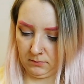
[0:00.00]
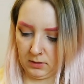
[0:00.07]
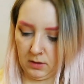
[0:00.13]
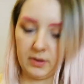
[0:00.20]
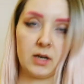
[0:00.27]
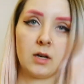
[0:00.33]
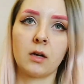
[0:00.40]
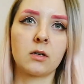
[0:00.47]
I
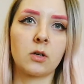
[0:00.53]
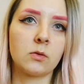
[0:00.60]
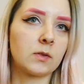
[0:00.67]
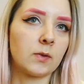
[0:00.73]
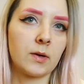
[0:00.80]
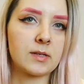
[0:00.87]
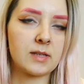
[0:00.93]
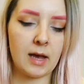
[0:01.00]
mean,
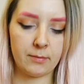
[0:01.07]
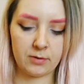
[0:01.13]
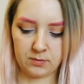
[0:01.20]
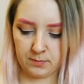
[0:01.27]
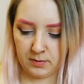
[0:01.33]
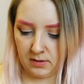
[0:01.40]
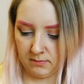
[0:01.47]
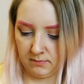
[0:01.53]
coleslaw is cabbage,
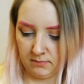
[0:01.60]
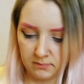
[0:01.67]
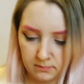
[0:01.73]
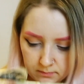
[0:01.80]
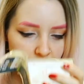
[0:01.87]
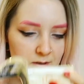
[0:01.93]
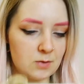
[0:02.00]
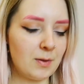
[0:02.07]
but
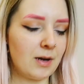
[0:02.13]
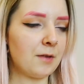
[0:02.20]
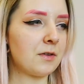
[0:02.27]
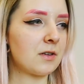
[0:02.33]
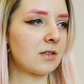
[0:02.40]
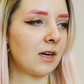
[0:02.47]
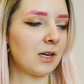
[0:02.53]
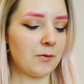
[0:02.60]
the smell of
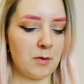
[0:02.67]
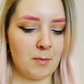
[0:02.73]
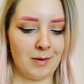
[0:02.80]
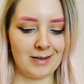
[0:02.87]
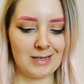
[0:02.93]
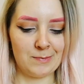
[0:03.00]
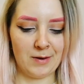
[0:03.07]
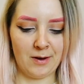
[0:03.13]
this kind of
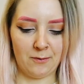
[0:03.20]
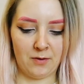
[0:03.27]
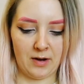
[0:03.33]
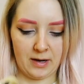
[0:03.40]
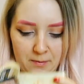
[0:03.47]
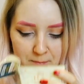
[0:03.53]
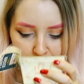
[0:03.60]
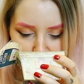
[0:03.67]
reminds me of
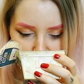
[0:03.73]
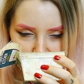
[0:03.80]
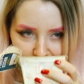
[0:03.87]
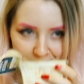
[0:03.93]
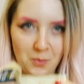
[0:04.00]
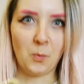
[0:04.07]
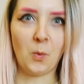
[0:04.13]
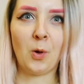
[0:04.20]
like
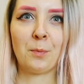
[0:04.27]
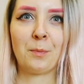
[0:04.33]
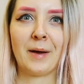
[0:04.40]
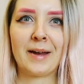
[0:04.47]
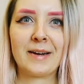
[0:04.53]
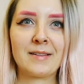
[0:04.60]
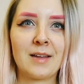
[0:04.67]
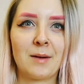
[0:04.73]
wall
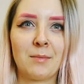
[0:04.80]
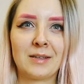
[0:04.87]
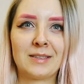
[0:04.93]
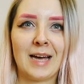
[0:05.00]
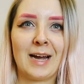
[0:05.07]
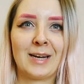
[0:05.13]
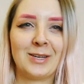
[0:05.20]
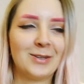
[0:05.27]
paint that my
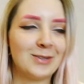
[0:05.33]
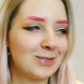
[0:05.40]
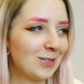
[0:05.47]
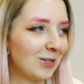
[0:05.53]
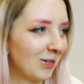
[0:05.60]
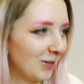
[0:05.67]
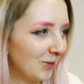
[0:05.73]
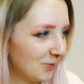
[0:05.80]
dad
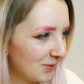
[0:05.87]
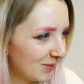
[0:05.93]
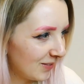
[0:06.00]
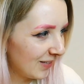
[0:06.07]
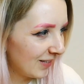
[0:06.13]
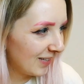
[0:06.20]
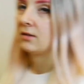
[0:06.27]
used to use.